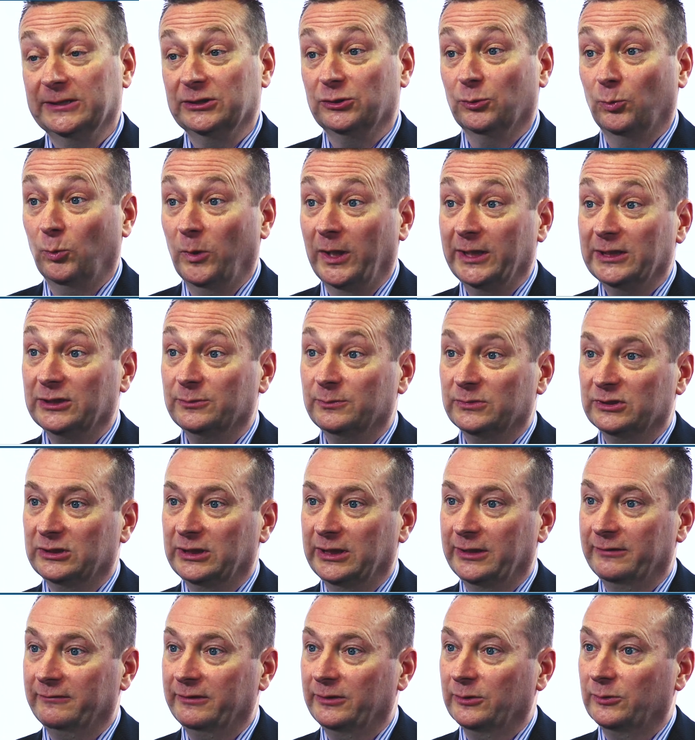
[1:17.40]
it's a waste
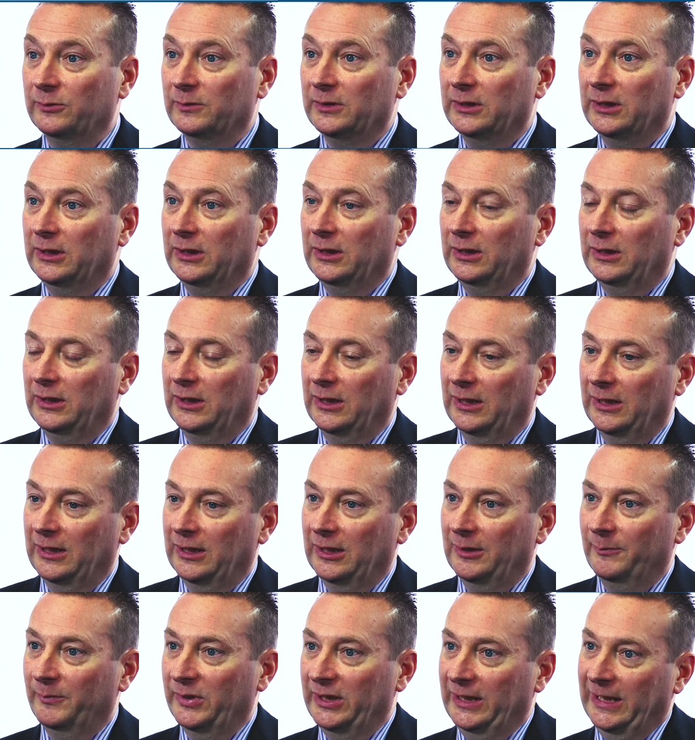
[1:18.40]
material,
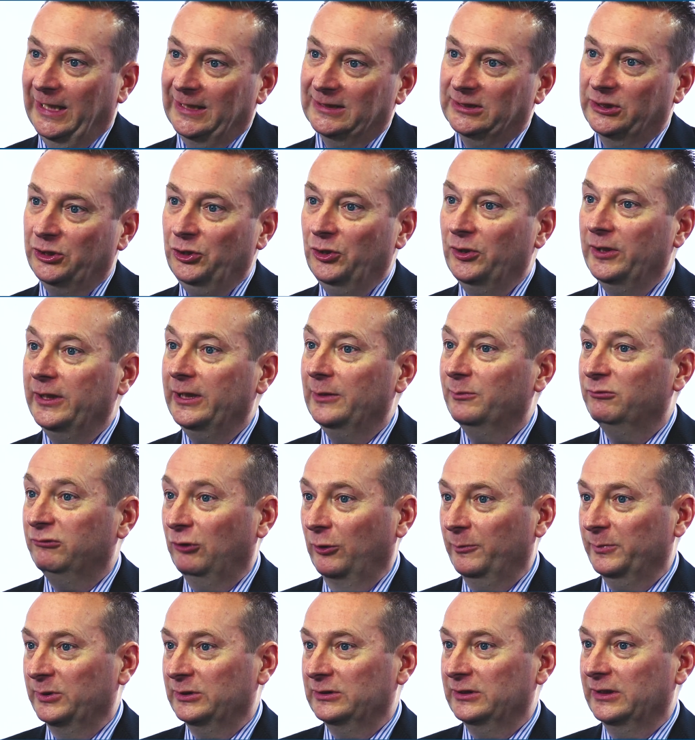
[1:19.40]
but it has a unique
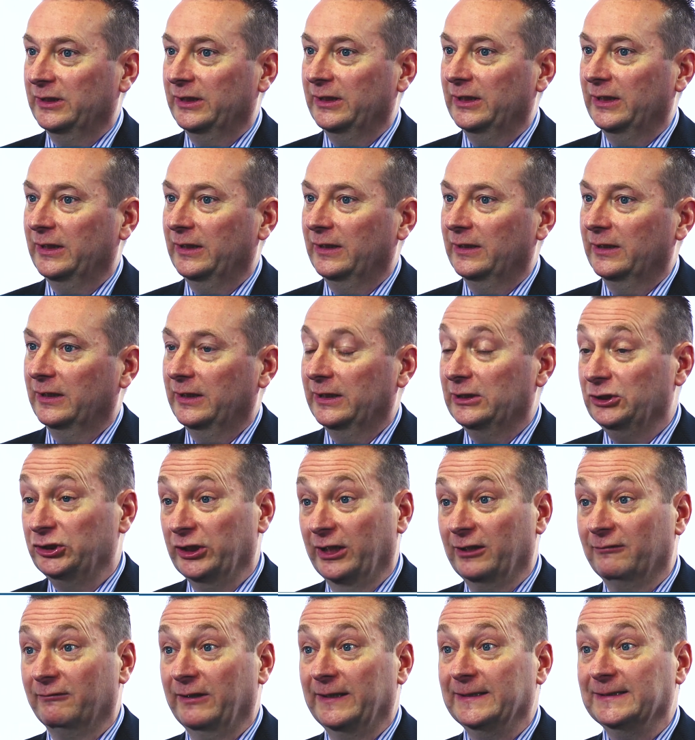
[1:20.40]
property in that it
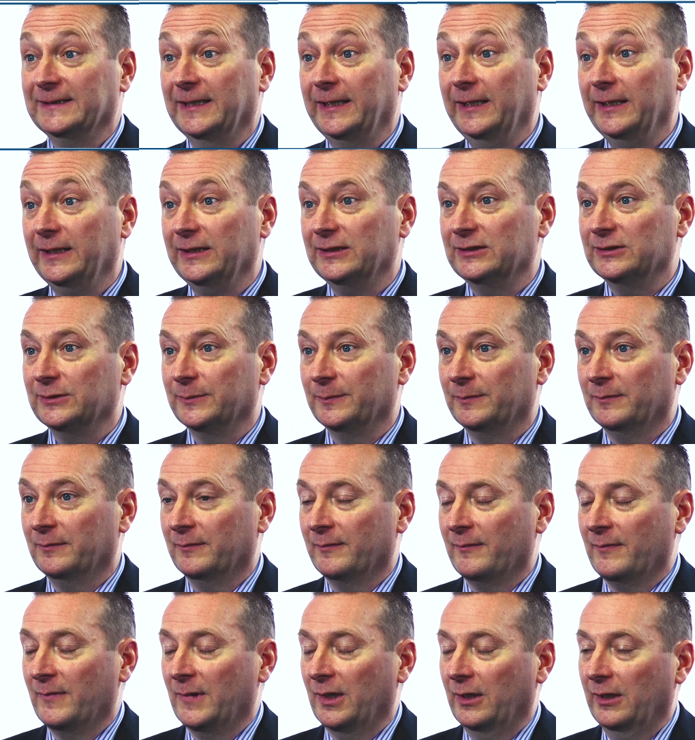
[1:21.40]
generates heat,
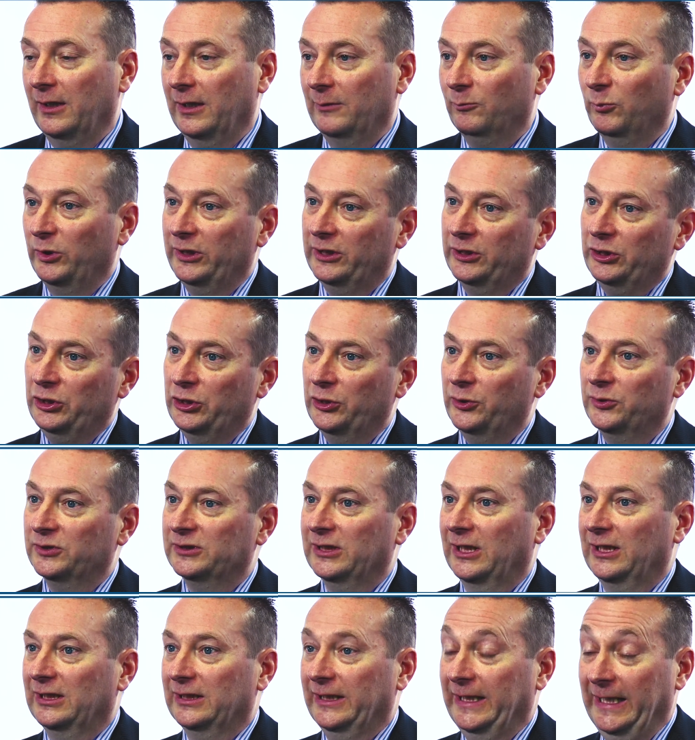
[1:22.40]
and we can
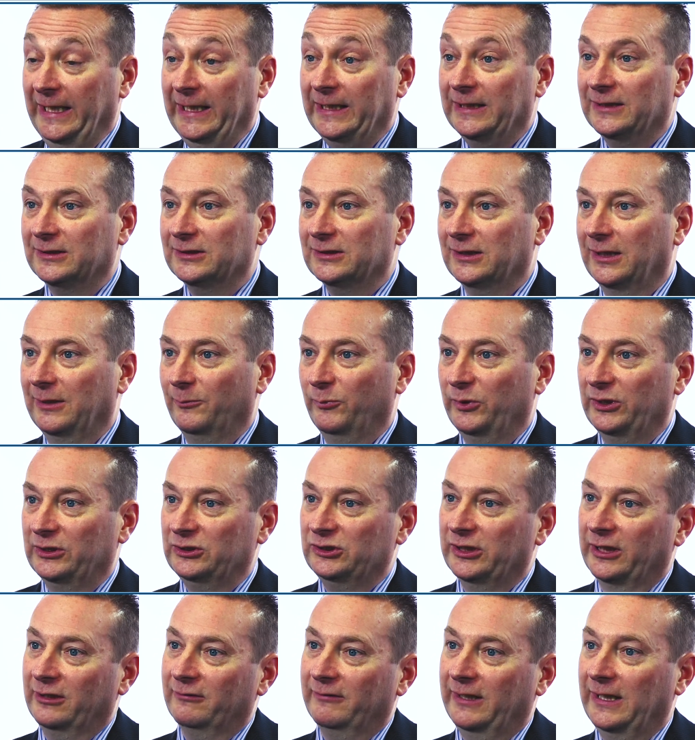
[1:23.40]
use that heat and we
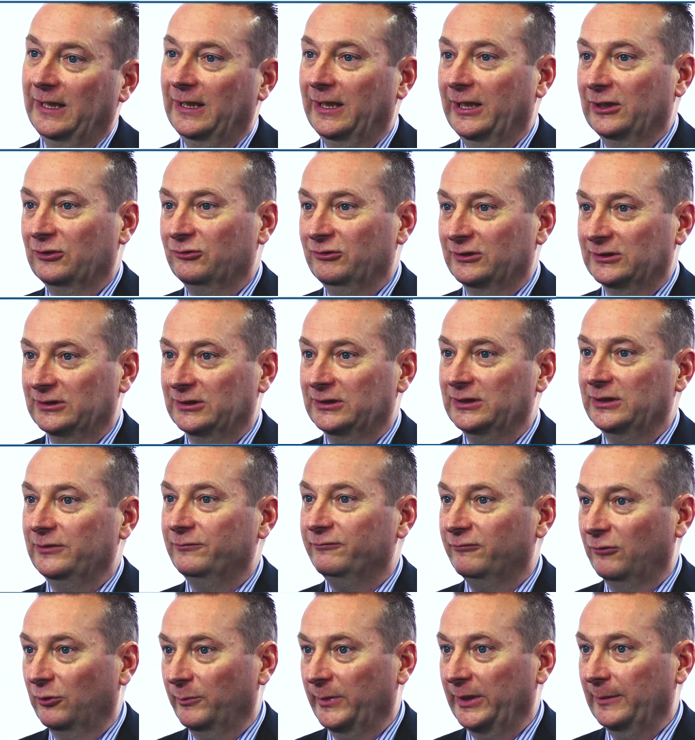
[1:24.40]
can generate electricity
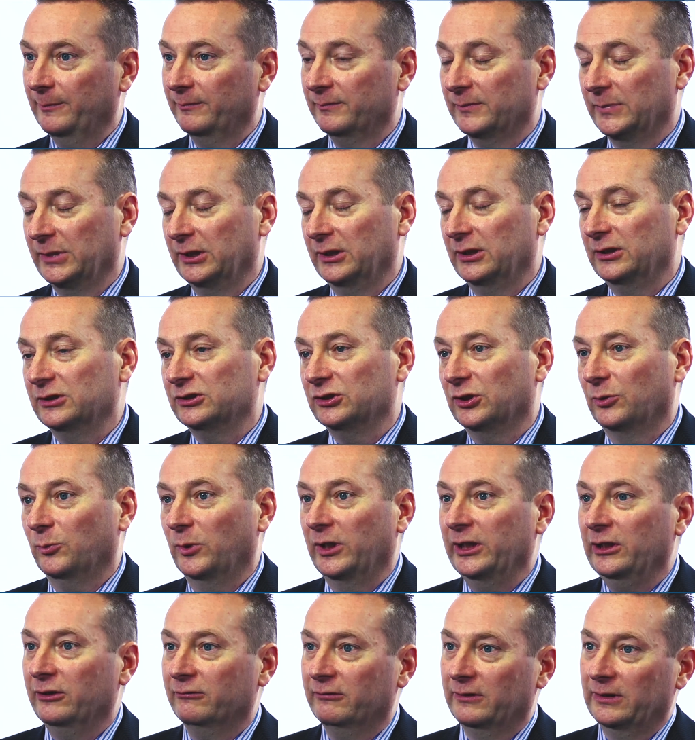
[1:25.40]
from it. So
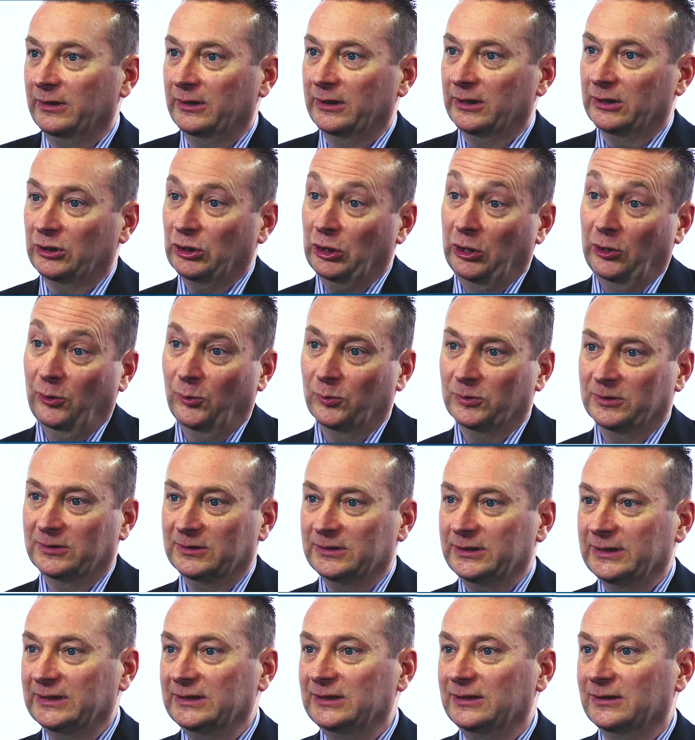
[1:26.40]
when you're in the cold
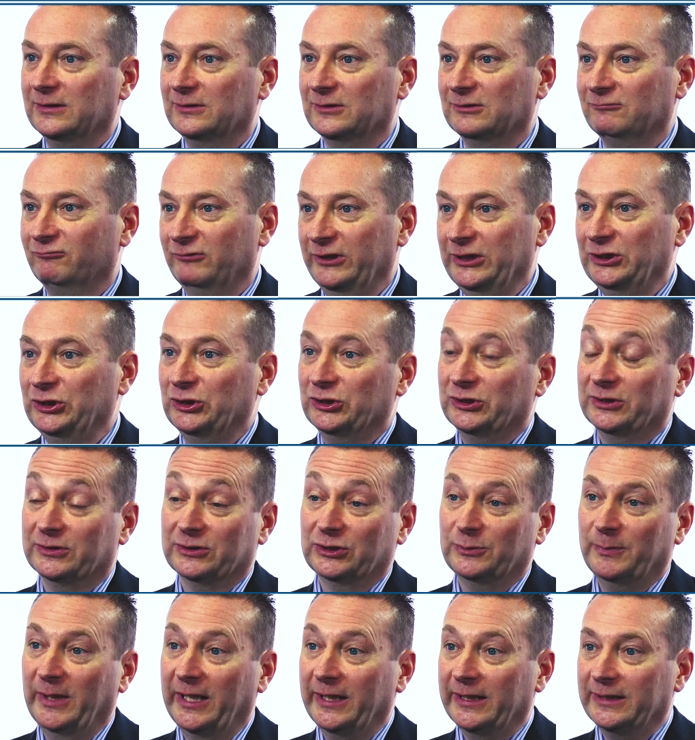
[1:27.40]
and distant reaches of
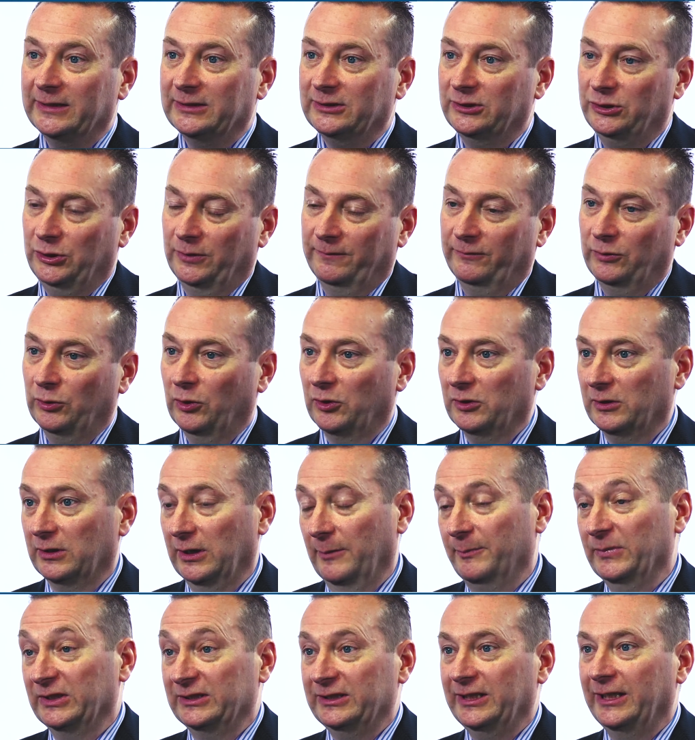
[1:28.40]
space, you've got
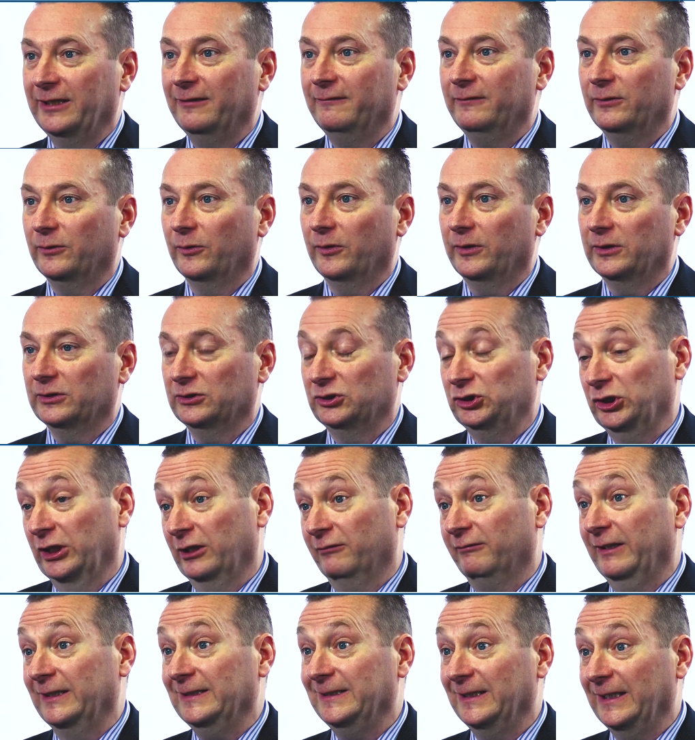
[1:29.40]
a material that's
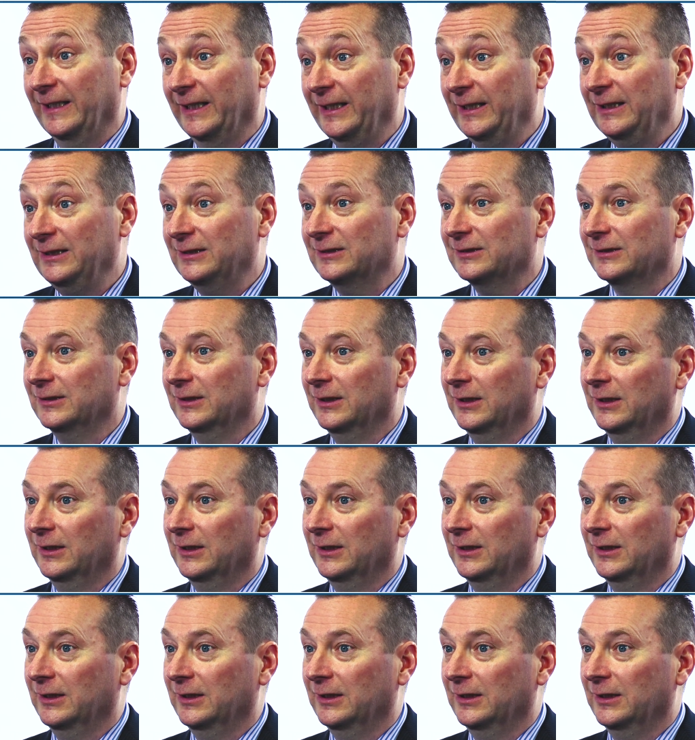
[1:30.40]
generating heat